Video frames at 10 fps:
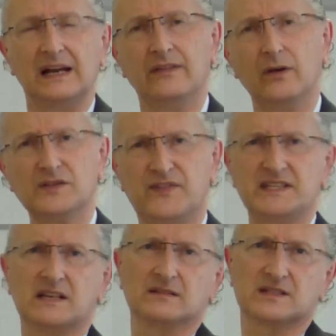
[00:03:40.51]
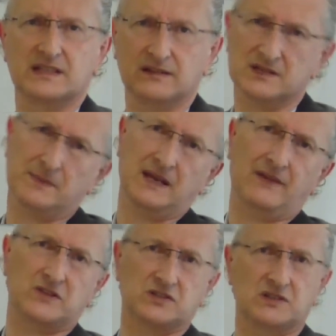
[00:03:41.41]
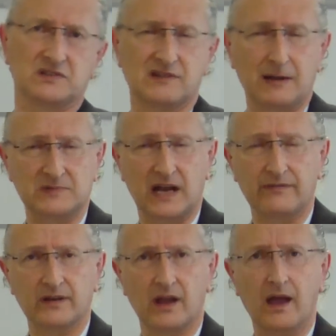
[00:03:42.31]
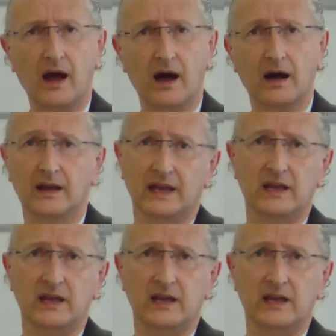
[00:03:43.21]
And those physical skills, I mean, I've just described driving a car.